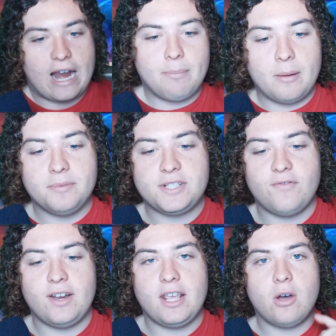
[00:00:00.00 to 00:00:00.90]
wrap up this
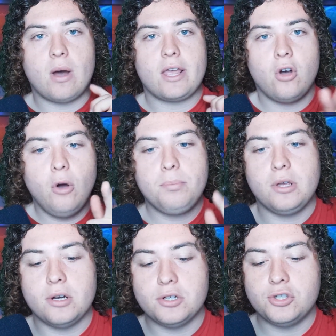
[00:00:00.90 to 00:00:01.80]
video. I hope
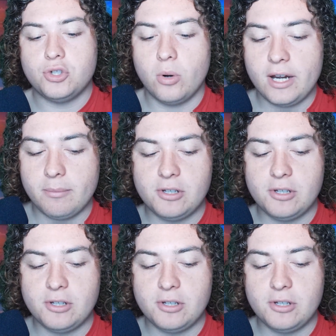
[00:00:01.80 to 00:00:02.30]
you enjoyed it.